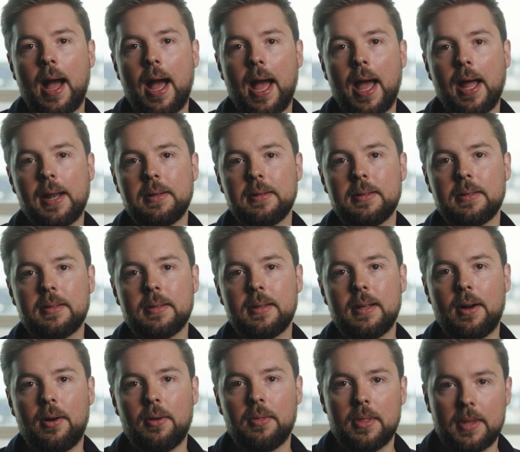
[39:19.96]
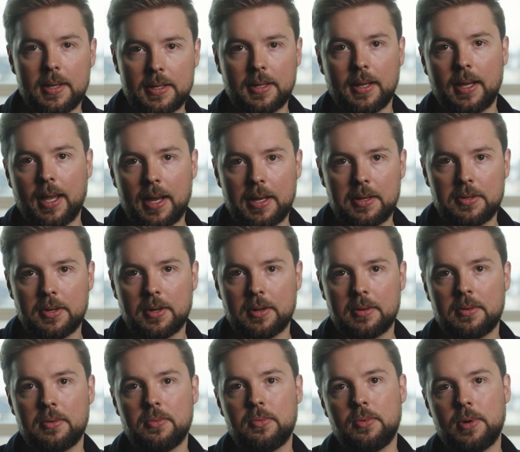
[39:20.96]
And on this
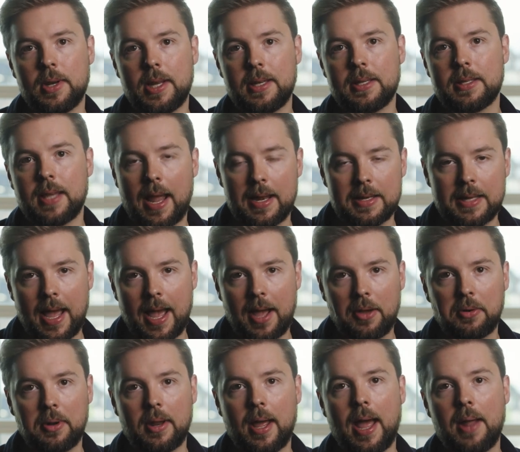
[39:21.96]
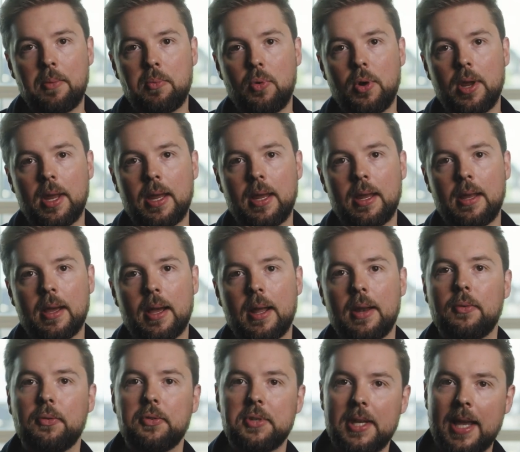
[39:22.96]
occasion, we sat down and we
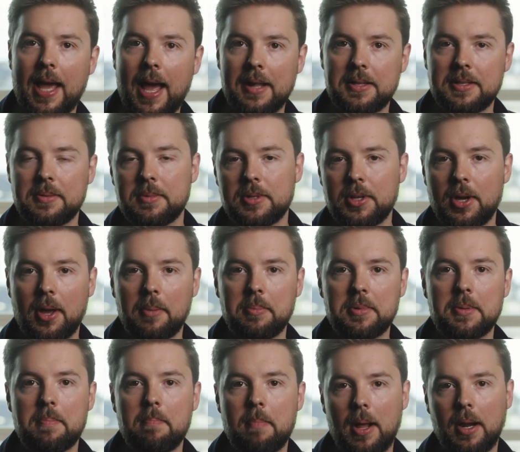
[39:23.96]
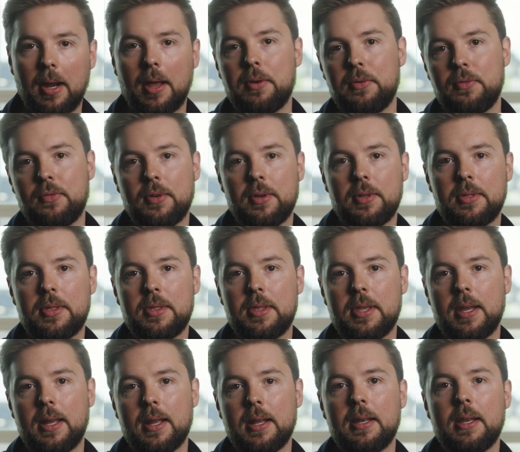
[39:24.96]
had obviously had some time to mull over
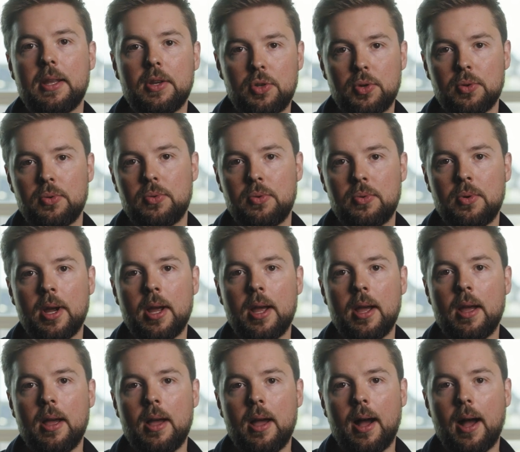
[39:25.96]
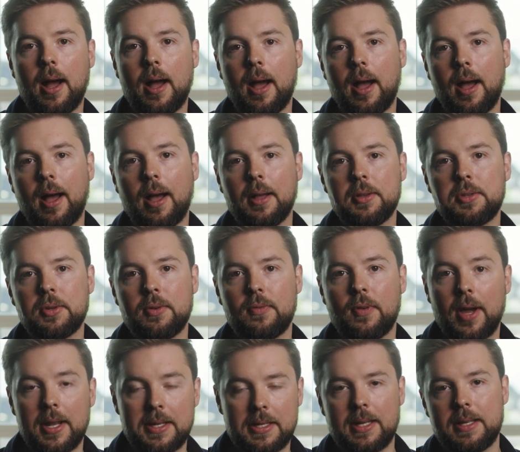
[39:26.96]
the initial uh, sort of
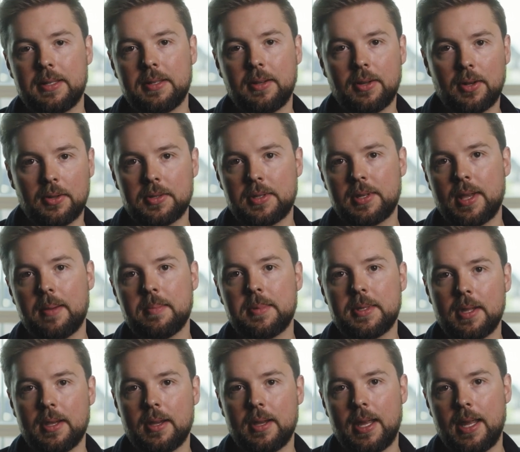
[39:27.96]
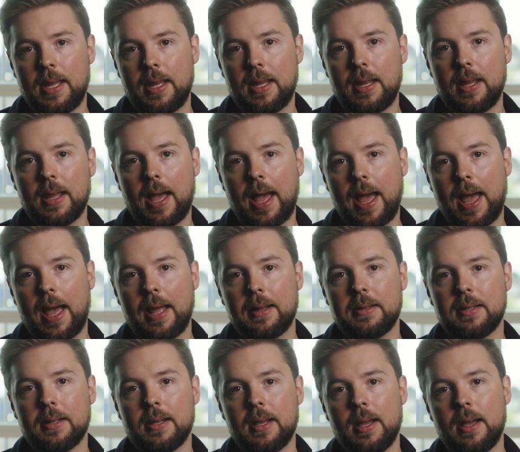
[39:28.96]
ideas and concepts that he
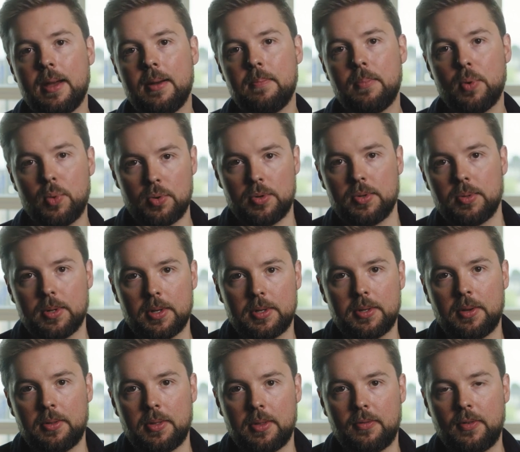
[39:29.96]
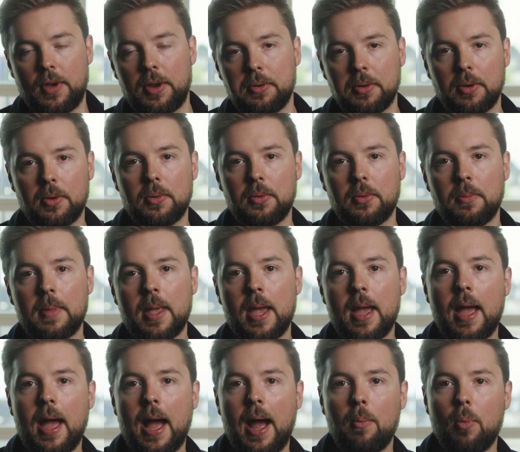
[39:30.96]
had brought to us on the phone call.
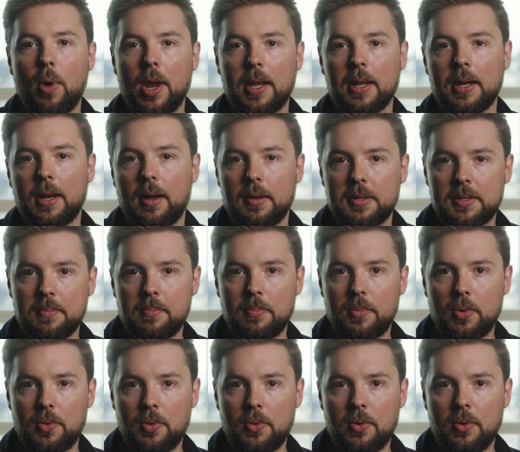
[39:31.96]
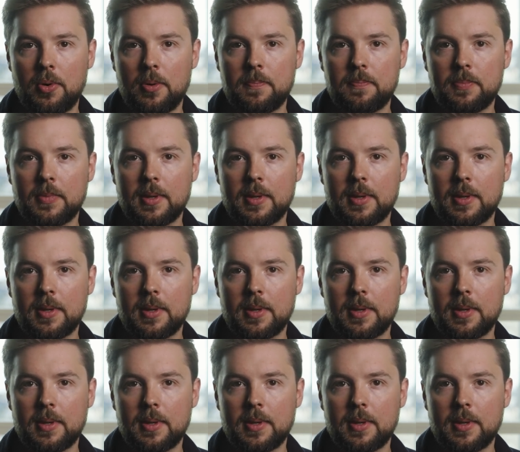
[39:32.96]
And we could ask some more